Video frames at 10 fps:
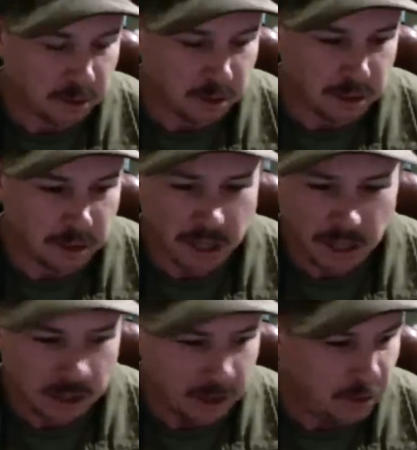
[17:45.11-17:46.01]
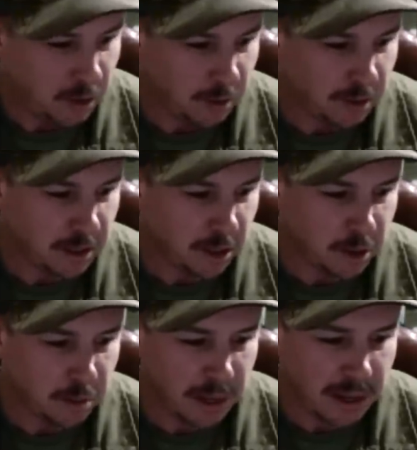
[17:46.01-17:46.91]
So if you want to talk
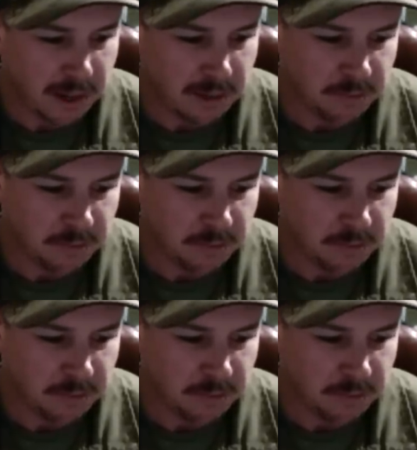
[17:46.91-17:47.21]
about,